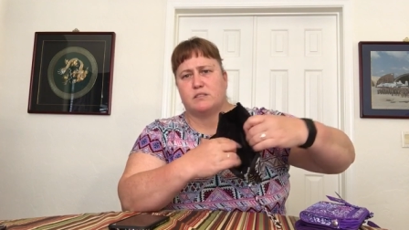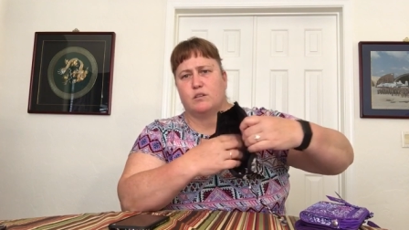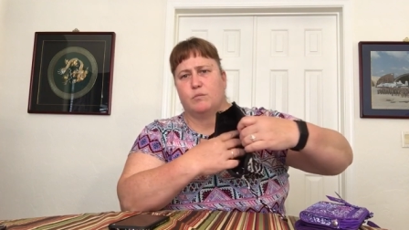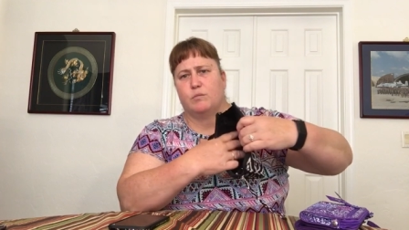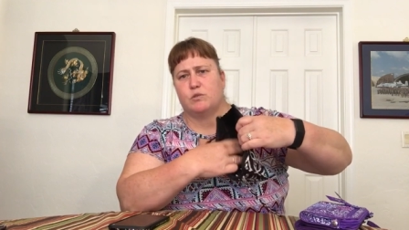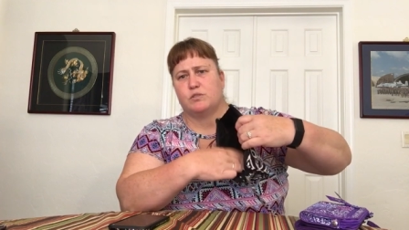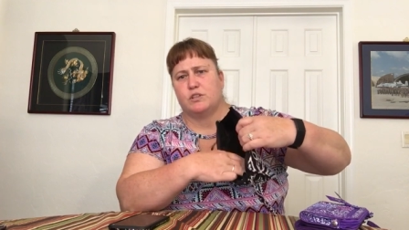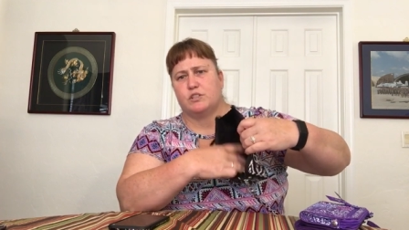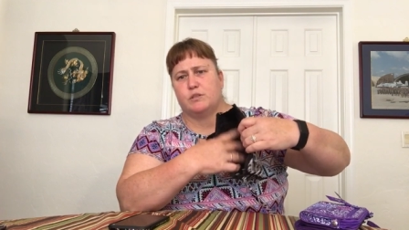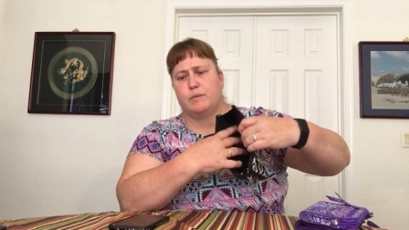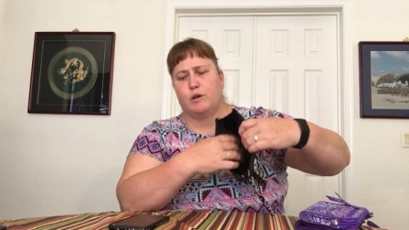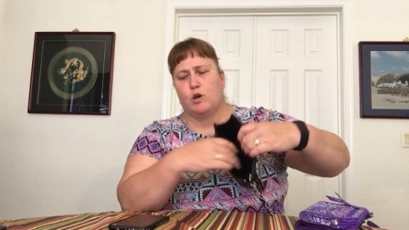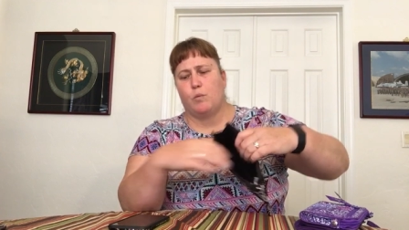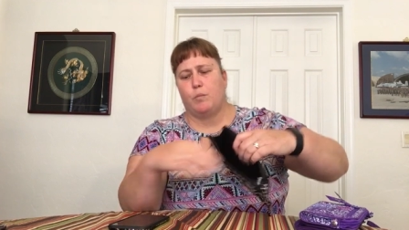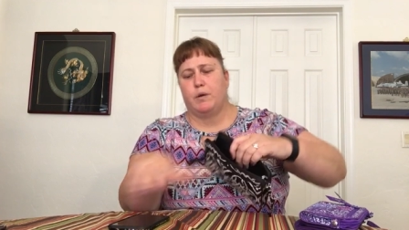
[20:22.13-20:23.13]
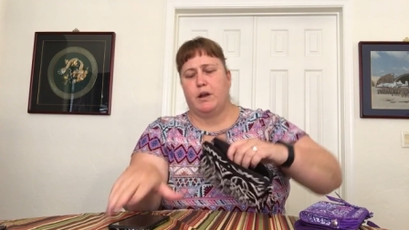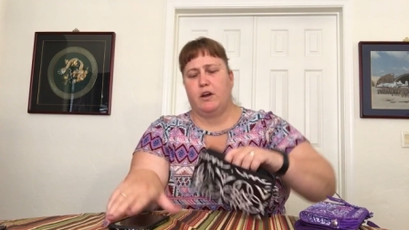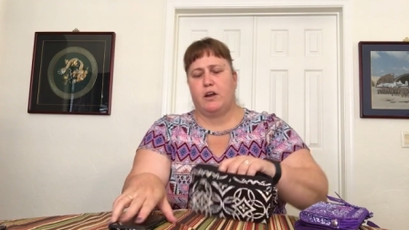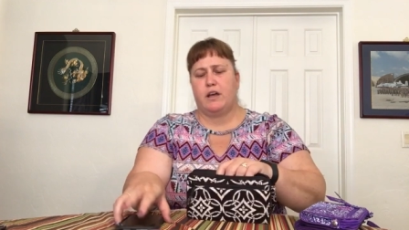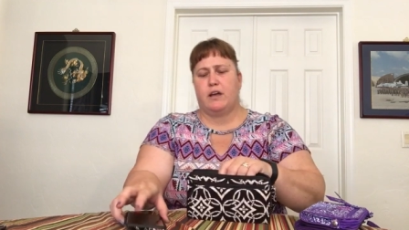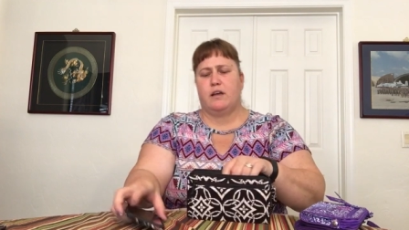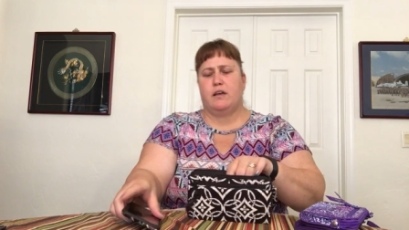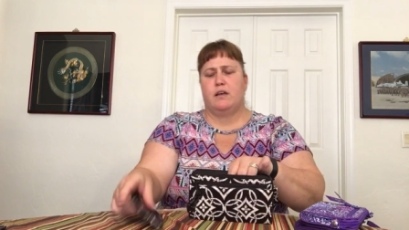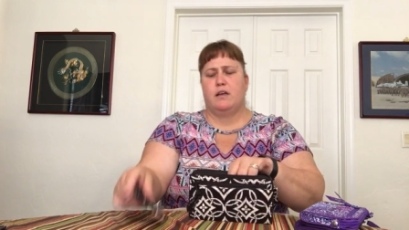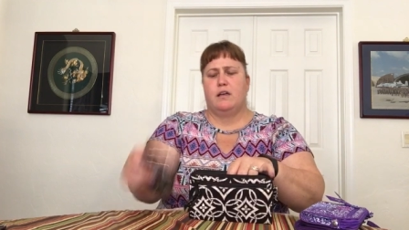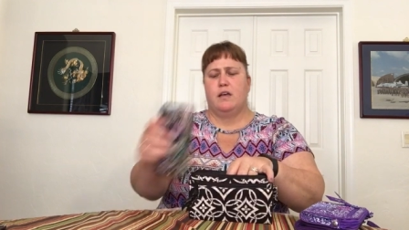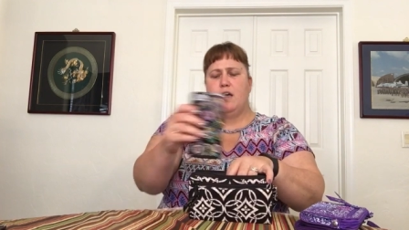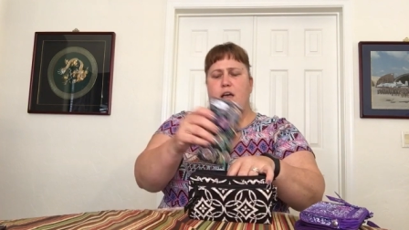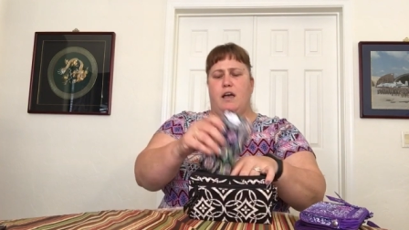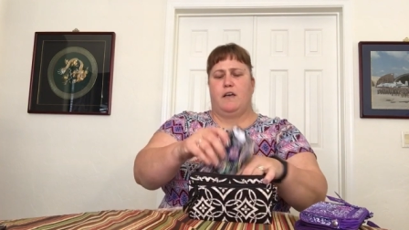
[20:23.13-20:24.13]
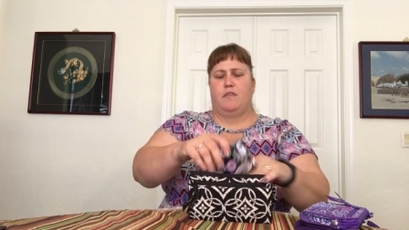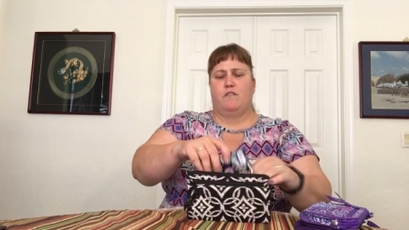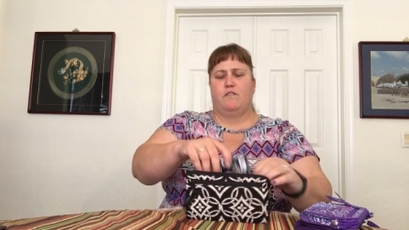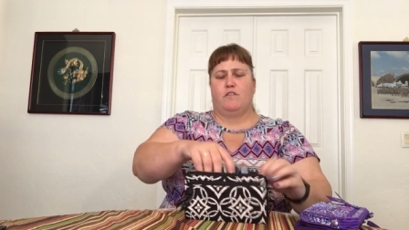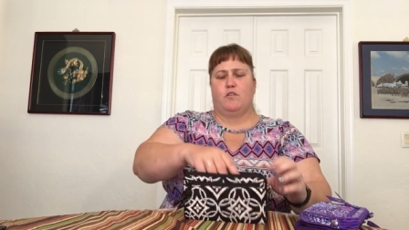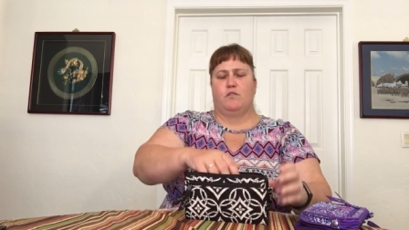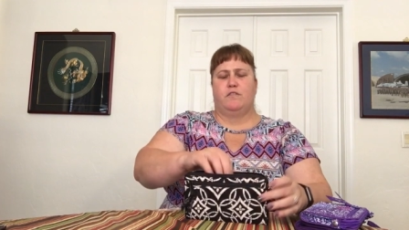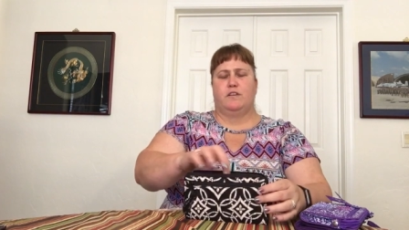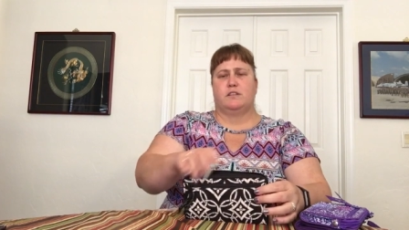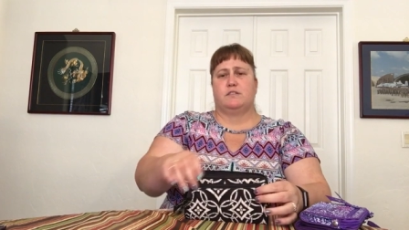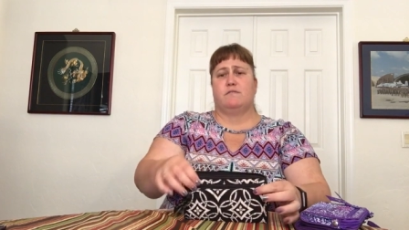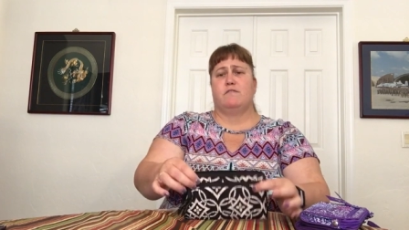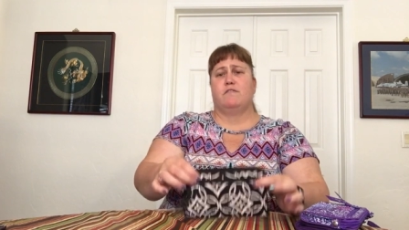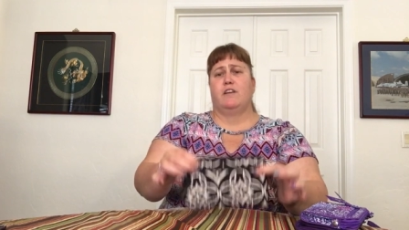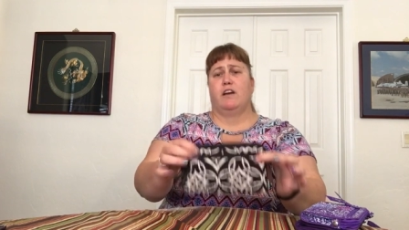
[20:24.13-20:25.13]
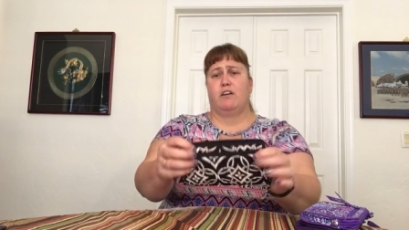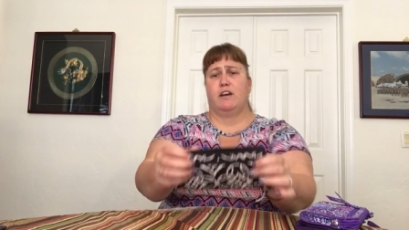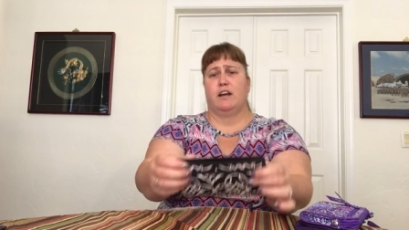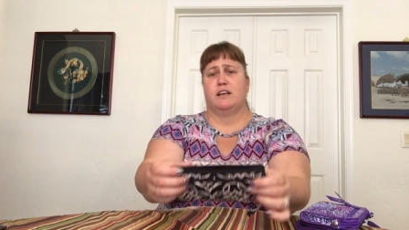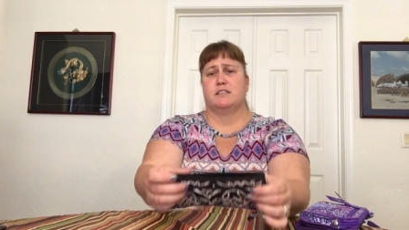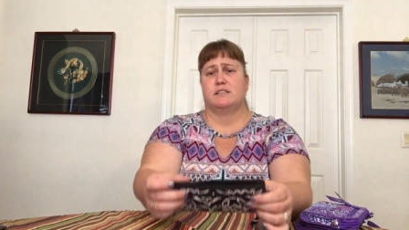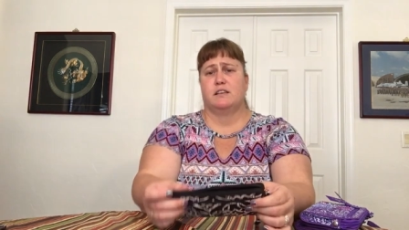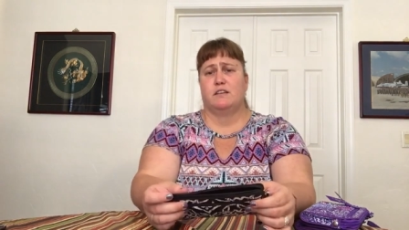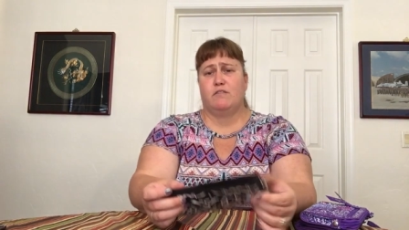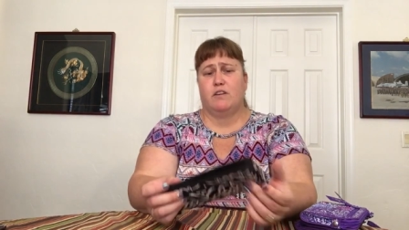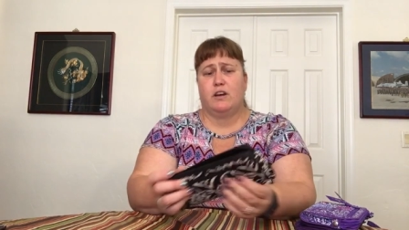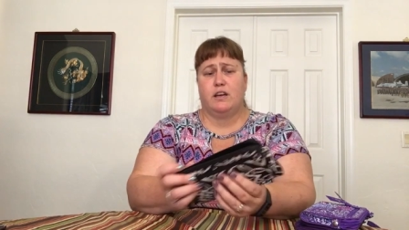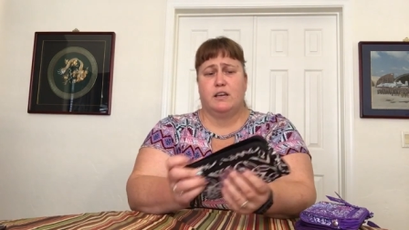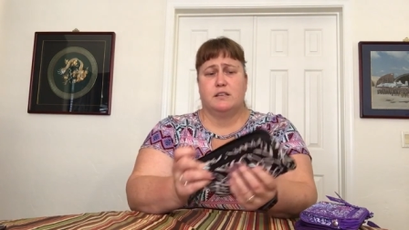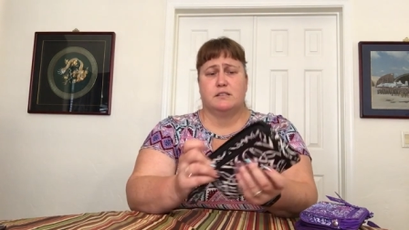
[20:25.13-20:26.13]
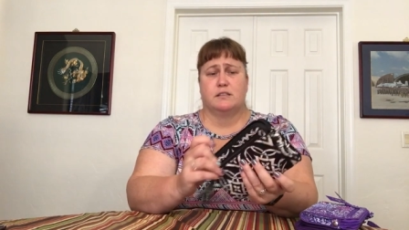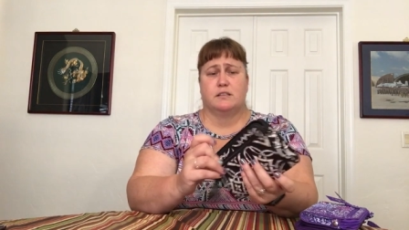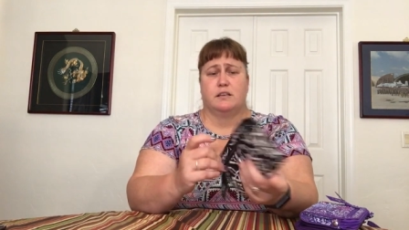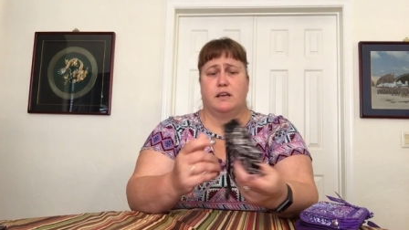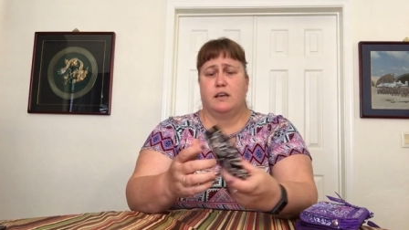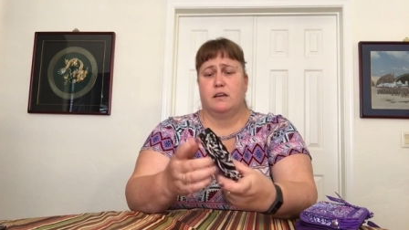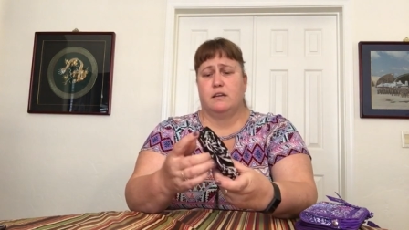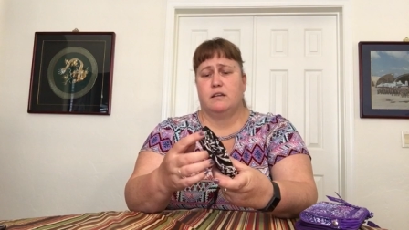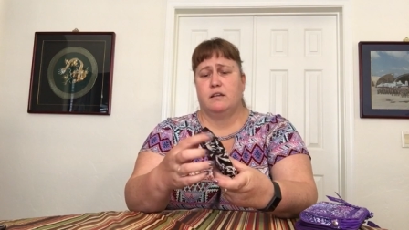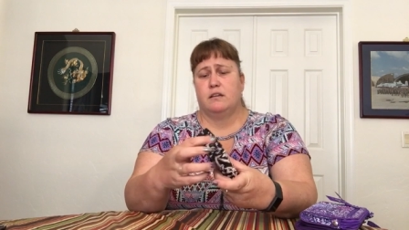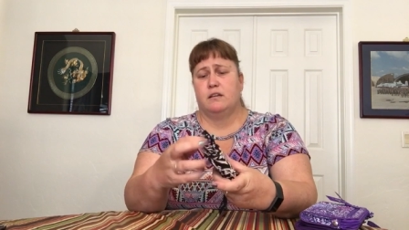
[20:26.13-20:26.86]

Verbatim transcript: So mostly just a big open area and the phone fits very nicely, very easily